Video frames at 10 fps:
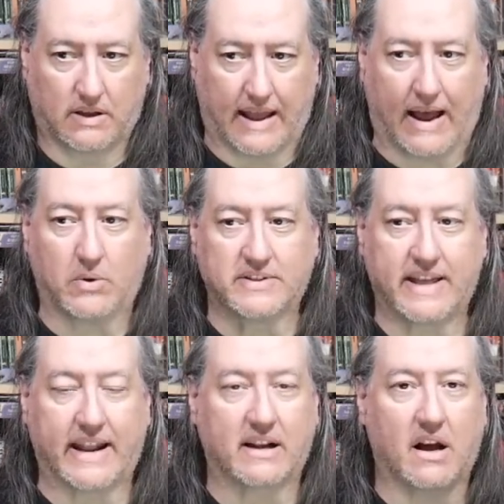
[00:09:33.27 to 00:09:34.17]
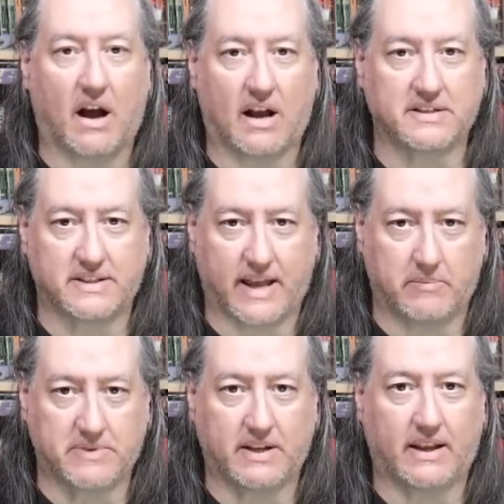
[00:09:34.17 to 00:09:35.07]
How is that
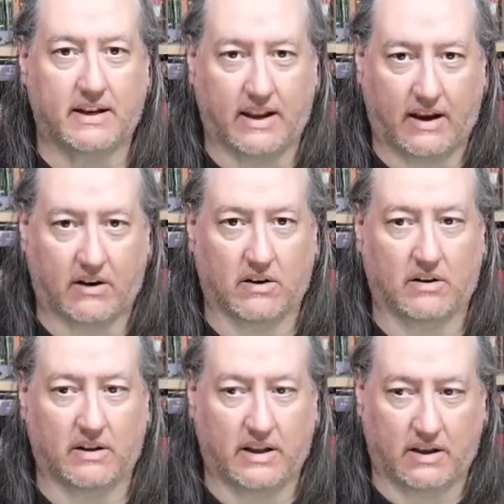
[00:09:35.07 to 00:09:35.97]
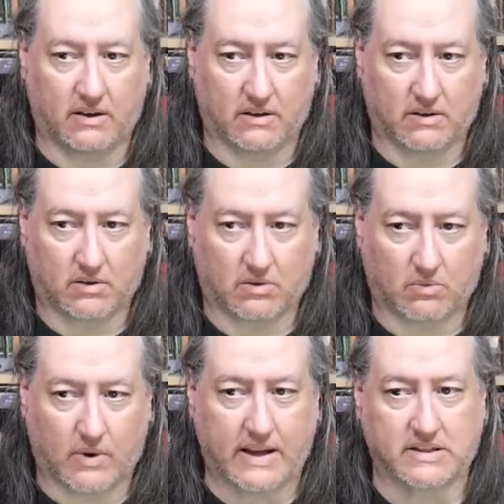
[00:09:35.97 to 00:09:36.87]
concept inherently
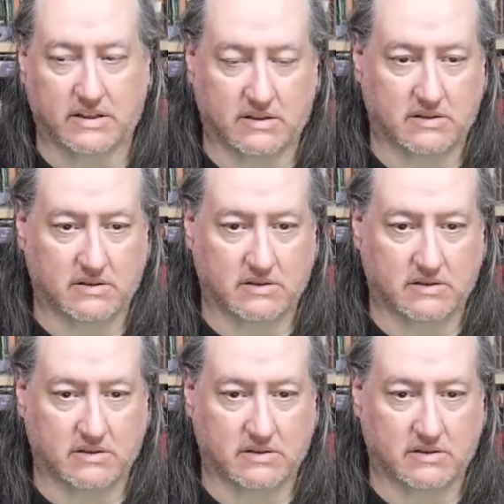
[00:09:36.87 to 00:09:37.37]
racist?